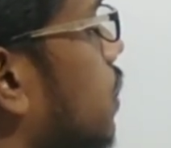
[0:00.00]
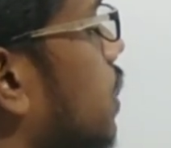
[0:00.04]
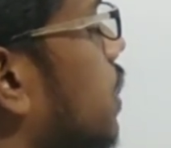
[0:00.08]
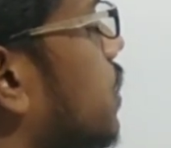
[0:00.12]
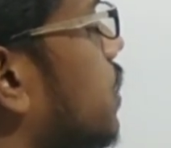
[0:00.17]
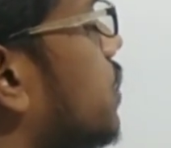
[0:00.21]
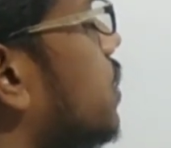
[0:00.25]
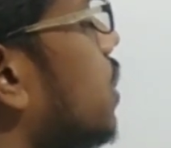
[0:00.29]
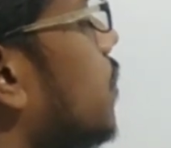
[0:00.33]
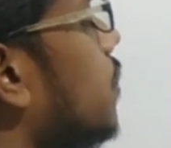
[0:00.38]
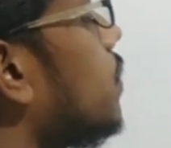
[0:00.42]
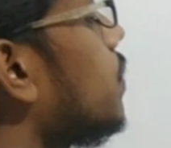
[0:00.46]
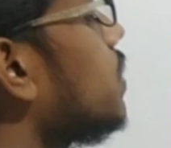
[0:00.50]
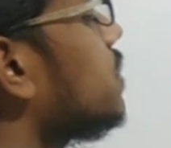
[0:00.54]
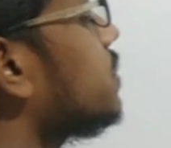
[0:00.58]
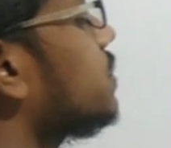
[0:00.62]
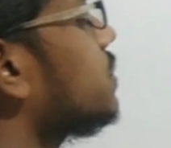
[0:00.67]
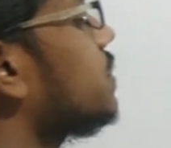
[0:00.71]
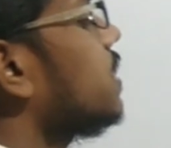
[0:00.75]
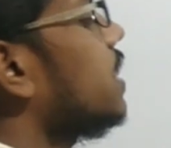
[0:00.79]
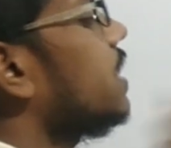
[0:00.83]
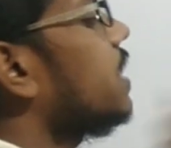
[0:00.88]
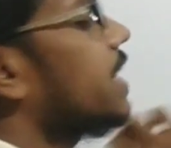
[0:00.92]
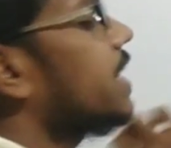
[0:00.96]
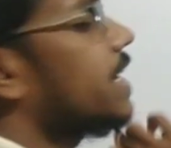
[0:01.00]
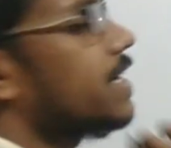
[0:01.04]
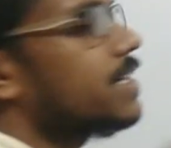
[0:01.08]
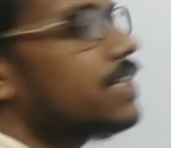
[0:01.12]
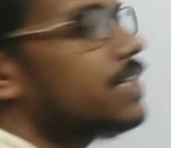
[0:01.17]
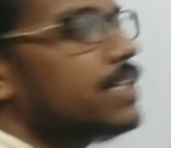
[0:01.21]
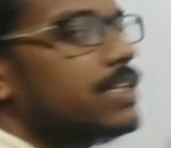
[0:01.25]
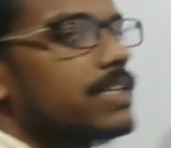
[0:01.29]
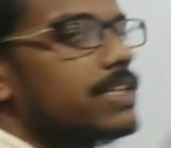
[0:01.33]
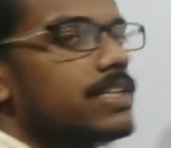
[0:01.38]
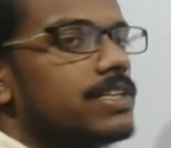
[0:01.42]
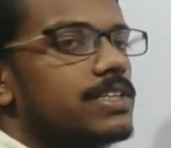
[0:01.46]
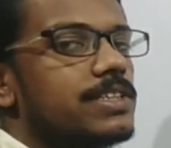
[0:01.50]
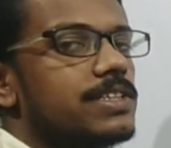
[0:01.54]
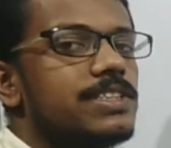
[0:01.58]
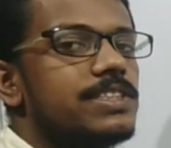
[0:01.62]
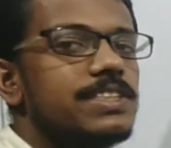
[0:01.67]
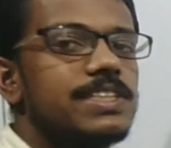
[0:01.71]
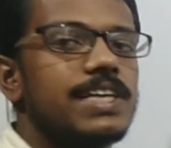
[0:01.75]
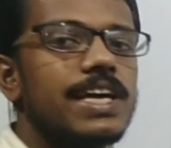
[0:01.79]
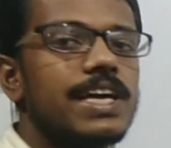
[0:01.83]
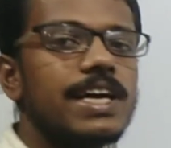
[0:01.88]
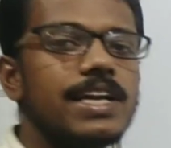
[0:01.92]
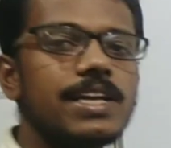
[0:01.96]
a double-stranded
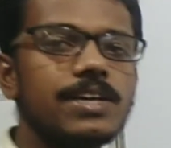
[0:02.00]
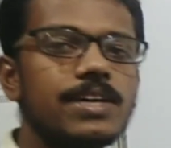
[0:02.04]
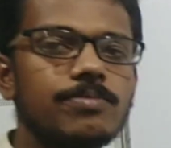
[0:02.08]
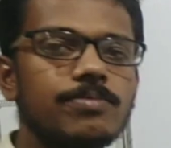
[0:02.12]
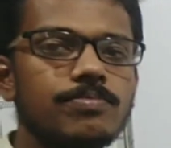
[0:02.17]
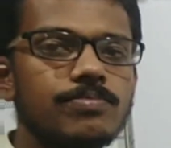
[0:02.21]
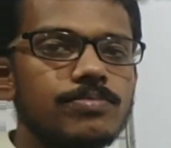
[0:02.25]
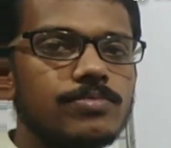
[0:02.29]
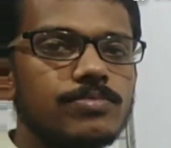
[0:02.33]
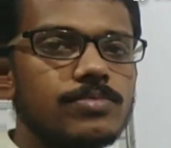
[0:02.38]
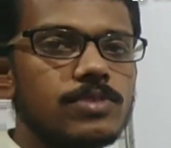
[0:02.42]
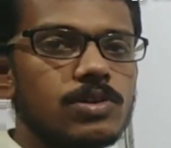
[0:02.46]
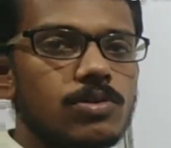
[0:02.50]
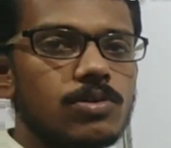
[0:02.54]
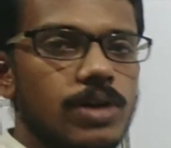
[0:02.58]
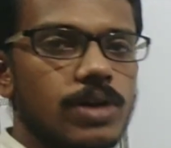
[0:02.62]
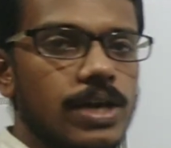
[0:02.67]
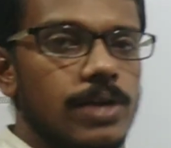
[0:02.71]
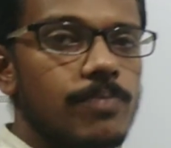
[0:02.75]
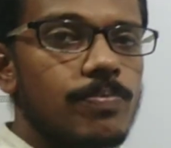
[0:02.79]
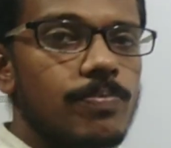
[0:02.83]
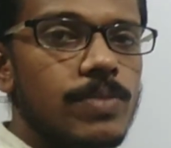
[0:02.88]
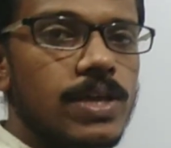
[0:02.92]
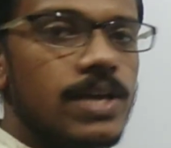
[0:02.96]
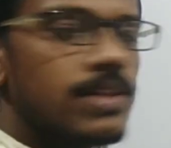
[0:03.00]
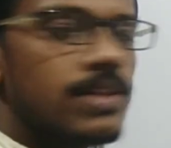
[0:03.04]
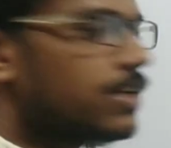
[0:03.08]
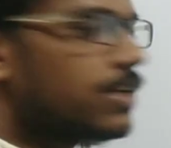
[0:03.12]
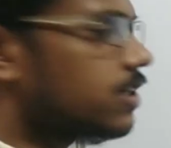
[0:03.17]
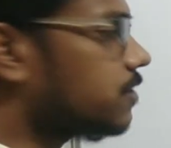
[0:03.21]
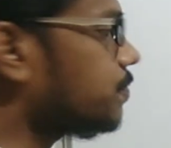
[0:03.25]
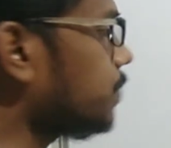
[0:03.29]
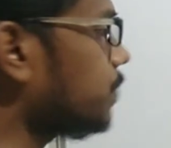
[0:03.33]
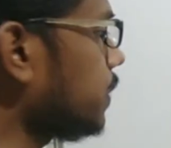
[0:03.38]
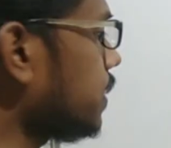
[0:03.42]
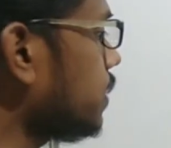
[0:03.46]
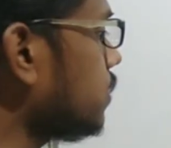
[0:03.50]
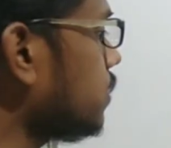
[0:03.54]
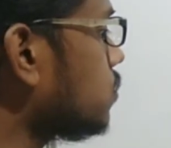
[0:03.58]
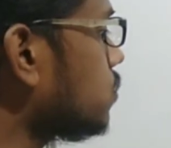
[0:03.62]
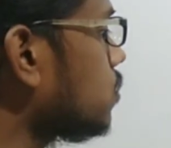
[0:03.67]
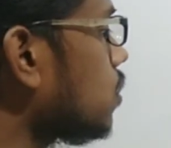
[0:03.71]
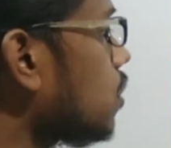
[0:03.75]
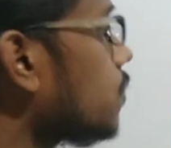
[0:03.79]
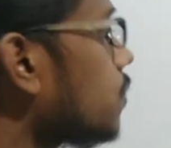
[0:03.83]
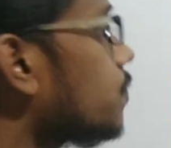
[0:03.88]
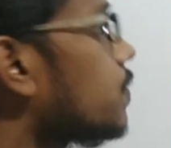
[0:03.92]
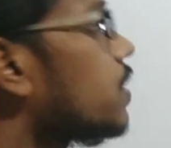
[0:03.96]
DNA. Okay, there is presence
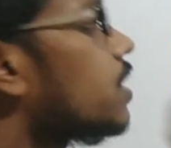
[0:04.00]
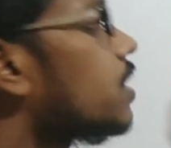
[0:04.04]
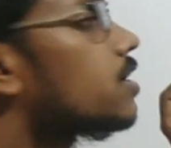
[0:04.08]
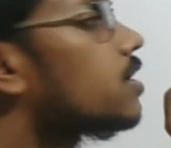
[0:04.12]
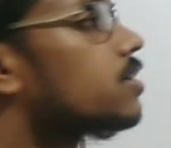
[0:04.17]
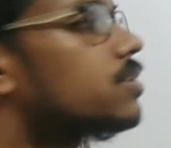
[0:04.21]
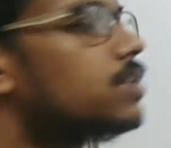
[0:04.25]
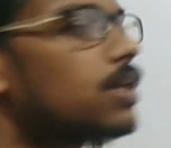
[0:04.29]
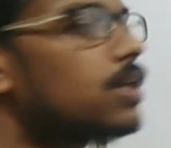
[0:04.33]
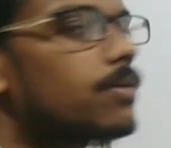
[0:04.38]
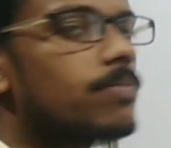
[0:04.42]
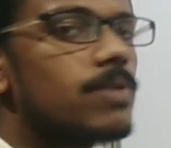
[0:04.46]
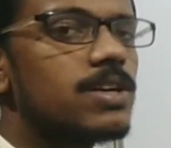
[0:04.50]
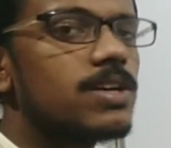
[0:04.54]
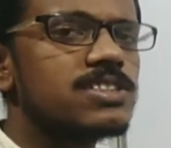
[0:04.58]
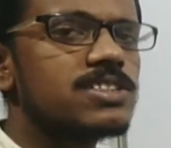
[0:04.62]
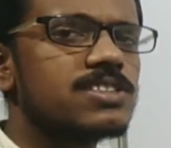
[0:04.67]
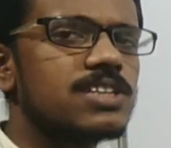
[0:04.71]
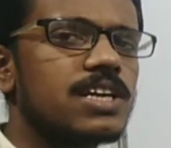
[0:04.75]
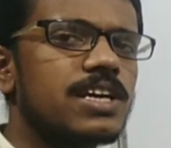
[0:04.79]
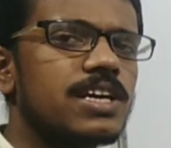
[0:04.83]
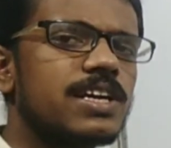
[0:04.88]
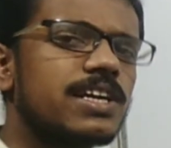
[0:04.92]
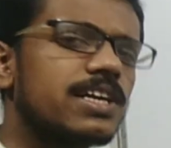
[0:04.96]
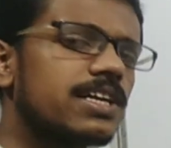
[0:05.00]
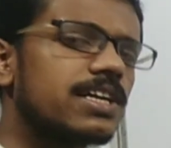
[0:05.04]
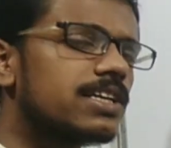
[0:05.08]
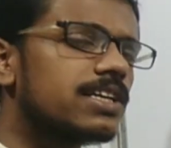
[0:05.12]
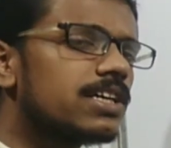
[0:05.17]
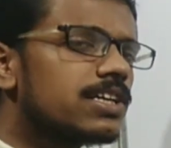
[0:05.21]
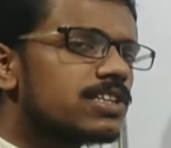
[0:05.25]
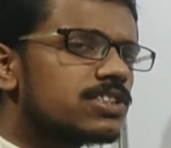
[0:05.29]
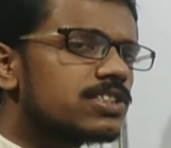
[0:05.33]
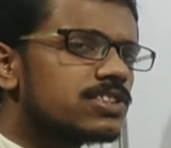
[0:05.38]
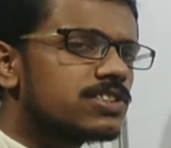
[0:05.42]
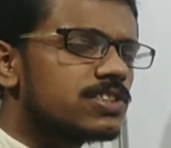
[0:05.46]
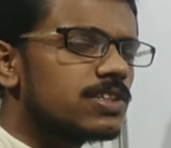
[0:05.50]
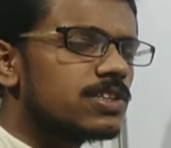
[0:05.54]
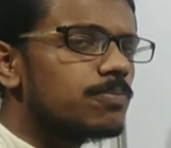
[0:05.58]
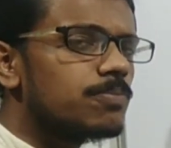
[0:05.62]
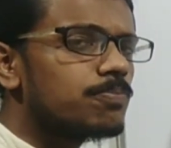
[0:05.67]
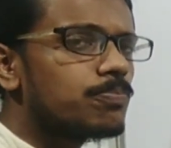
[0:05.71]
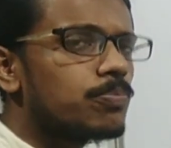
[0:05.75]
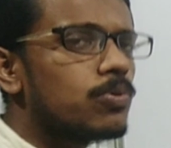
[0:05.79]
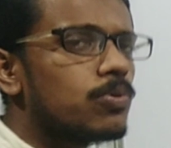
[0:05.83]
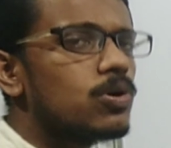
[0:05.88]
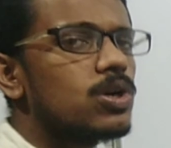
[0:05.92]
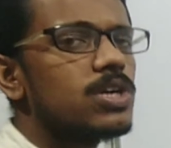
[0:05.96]
of double-stranded
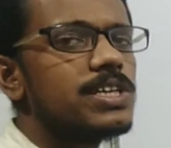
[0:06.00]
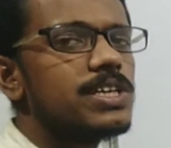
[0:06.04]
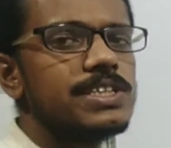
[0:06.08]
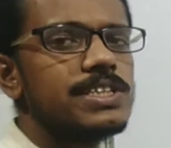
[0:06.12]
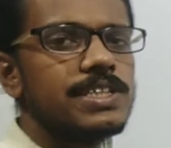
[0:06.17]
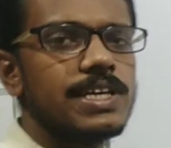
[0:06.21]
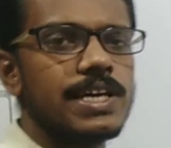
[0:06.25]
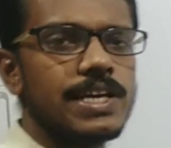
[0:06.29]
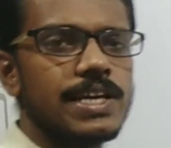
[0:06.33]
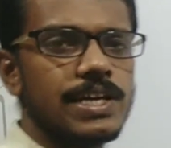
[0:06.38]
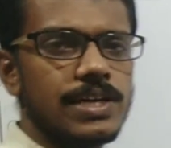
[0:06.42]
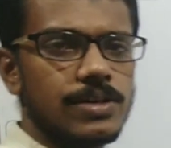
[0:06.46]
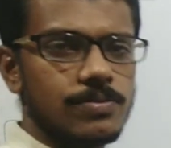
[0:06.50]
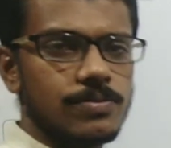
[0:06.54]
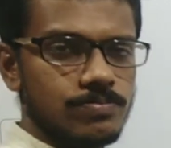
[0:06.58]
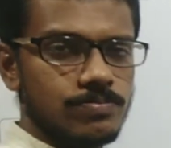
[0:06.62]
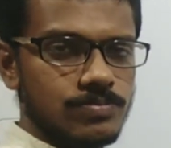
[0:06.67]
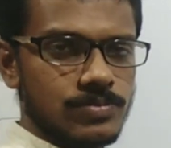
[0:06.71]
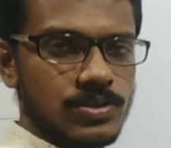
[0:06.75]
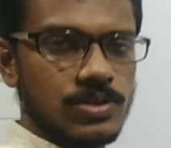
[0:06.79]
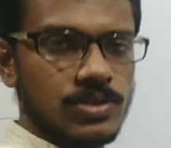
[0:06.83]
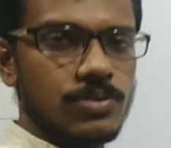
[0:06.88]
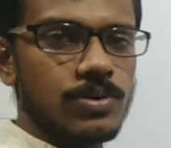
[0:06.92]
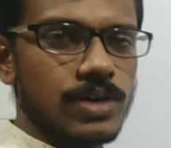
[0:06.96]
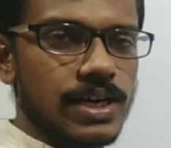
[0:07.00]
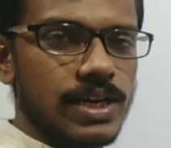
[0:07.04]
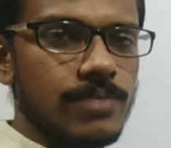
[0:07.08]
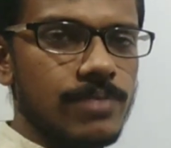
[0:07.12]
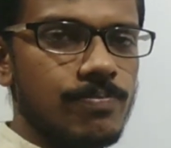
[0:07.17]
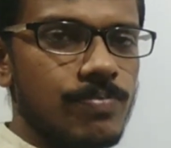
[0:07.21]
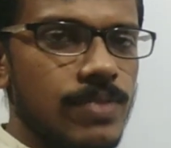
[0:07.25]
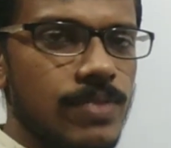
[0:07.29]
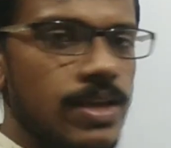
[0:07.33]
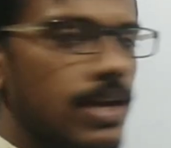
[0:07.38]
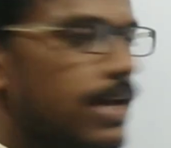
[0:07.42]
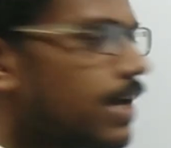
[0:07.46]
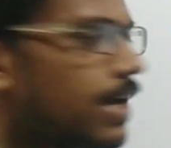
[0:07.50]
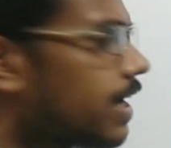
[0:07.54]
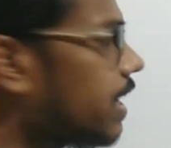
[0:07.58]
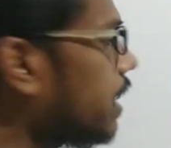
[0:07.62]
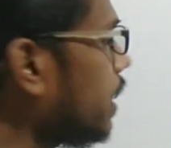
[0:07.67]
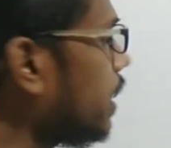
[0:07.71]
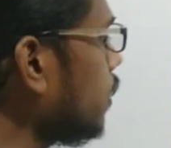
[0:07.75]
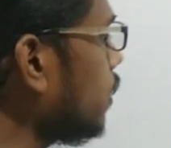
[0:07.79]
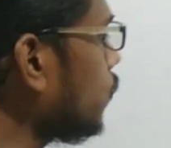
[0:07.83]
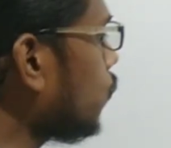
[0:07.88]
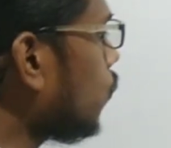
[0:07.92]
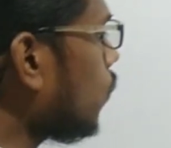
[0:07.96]
simple DNA. Okay,
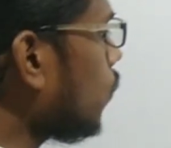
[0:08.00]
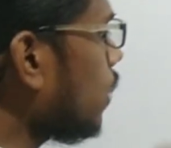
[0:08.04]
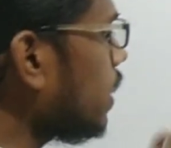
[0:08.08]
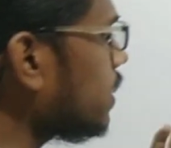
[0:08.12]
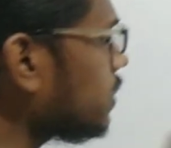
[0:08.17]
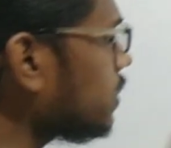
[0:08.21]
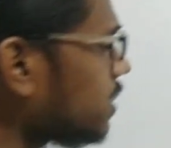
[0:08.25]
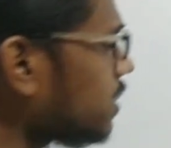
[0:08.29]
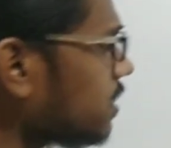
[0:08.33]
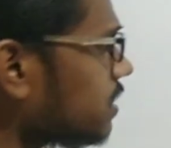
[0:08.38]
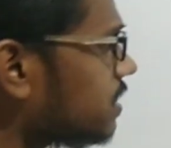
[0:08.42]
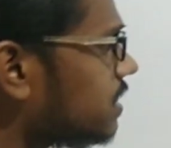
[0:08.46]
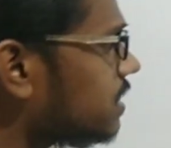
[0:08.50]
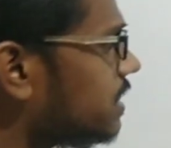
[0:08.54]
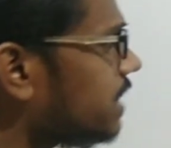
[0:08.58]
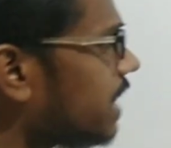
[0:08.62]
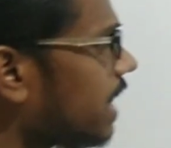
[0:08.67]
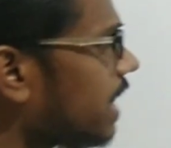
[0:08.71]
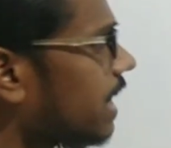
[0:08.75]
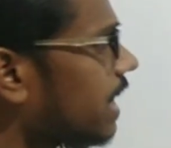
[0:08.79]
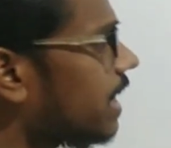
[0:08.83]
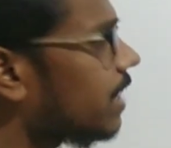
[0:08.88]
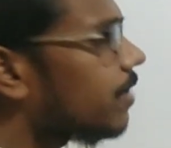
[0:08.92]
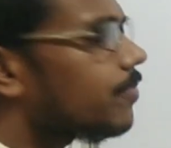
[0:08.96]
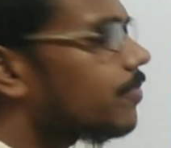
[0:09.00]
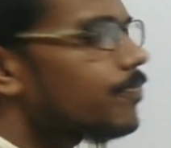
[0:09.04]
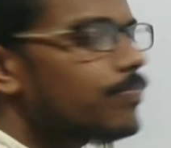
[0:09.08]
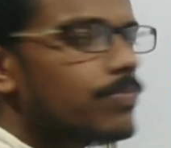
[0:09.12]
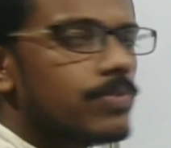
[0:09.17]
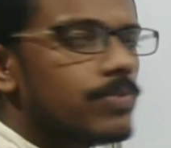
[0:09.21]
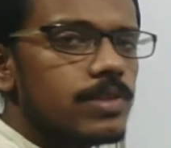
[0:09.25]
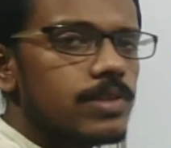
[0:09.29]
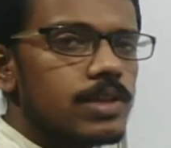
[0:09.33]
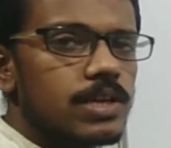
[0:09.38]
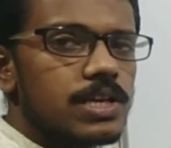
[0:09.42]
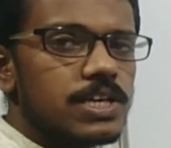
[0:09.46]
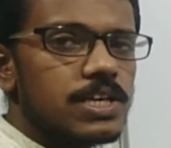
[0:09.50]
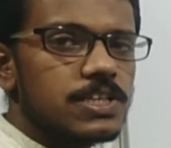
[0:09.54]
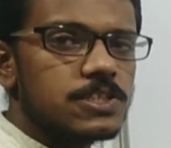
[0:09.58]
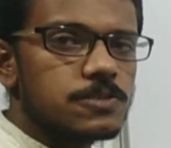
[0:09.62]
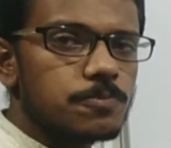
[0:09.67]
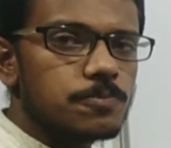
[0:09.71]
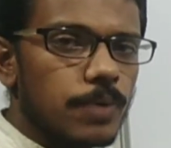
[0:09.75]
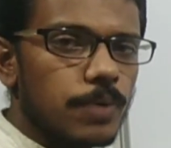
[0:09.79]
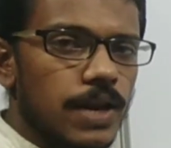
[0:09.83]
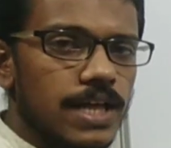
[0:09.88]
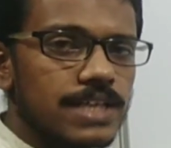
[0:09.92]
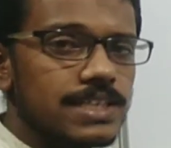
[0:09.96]
and where this DNA is
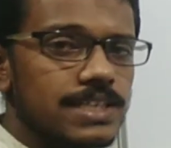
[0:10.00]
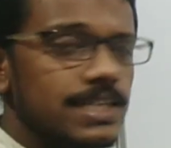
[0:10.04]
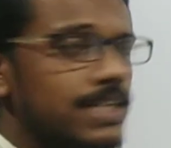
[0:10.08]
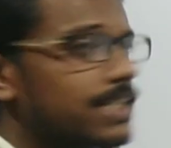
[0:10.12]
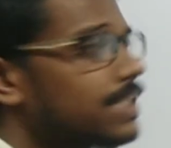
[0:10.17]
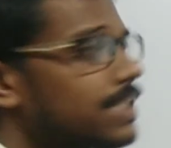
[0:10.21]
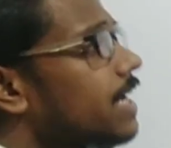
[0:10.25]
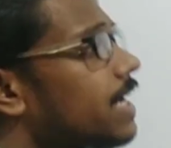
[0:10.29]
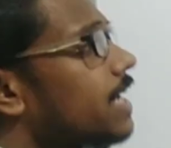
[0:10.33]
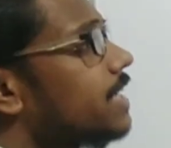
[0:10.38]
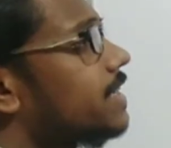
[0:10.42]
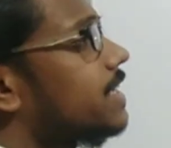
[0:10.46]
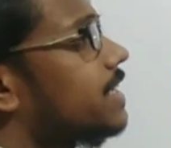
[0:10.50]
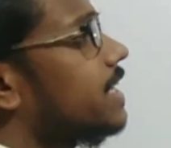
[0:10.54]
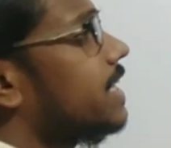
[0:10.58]
present,